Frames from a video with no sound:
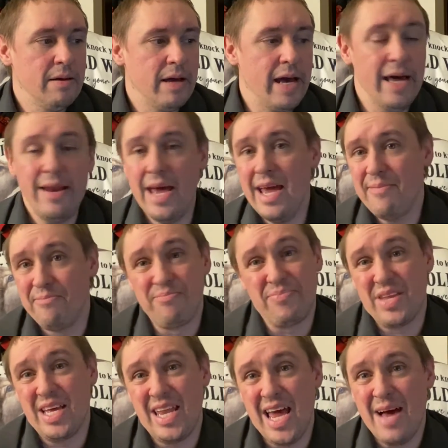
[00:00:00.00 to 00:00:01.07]
And hey,
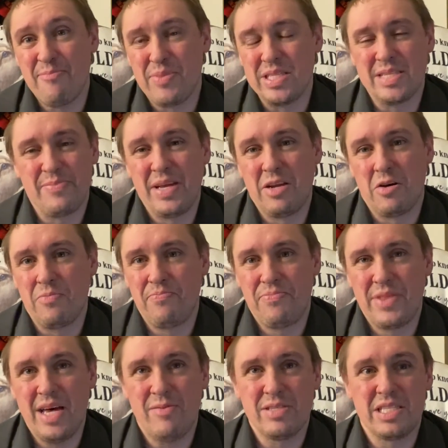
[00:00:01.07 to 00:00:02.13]
it happens. I mean,
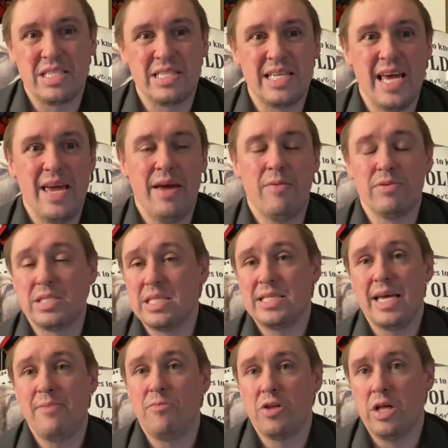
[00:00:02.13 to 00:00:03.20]
that was the same. It was the
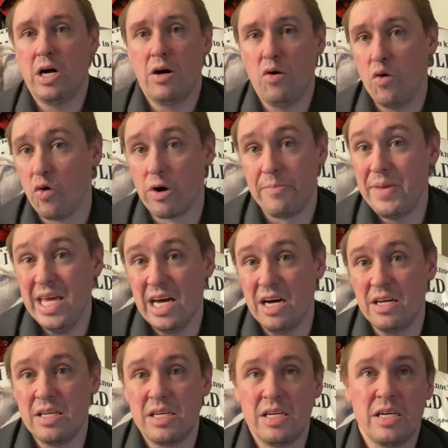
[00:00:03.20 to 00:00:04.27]
same with Horimiya.
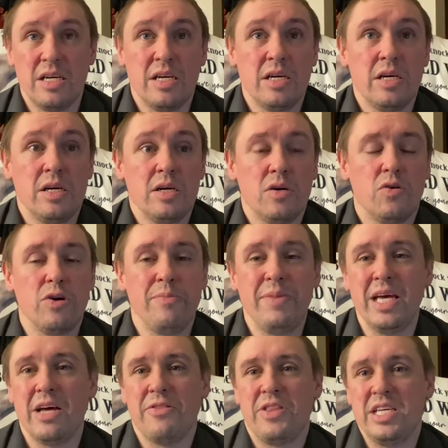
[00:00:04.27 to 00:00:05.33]

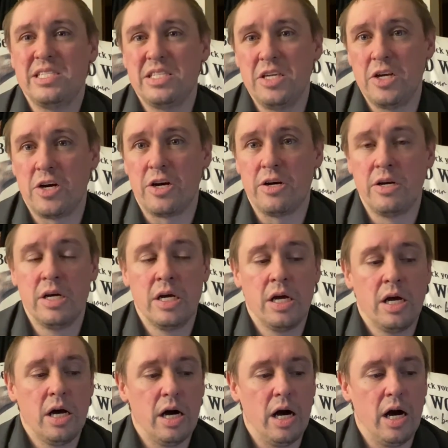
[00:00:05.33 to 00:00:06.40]
Horimiya this year
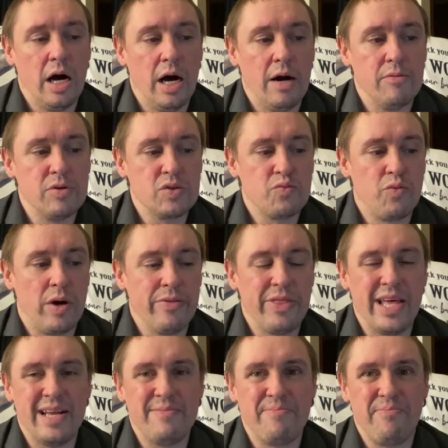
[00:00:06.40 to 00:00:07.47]
was one
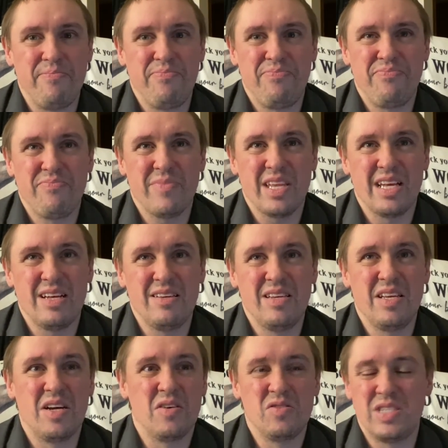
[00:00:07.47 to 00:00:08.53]
that,
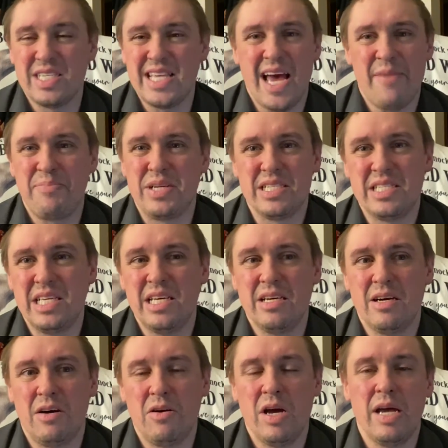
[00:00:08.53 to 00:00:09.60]
you know, just happened to see,
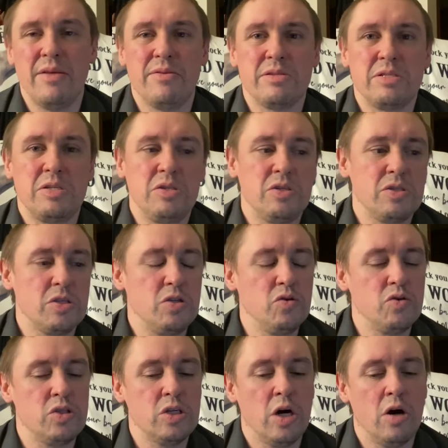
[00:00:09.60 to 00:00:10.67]
oh, hey, this is a new
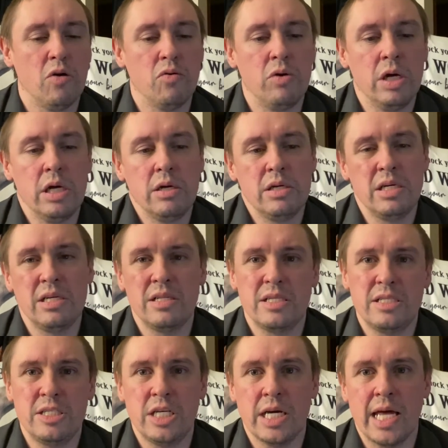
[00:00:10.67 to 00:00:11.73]
show. Well,
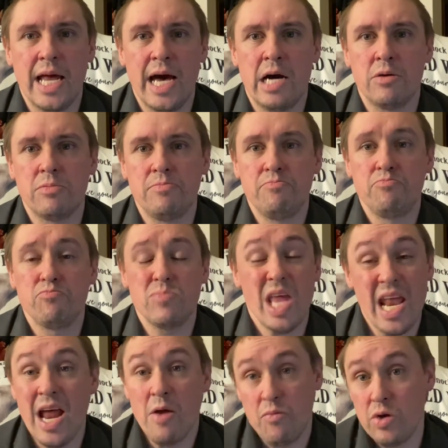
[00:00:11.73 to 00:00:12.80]
let's check it out.
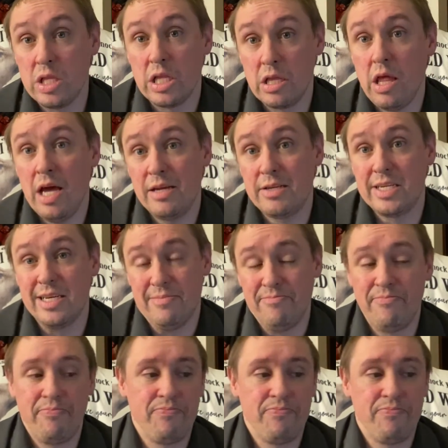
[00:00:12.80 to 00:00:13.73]
And I really liked it.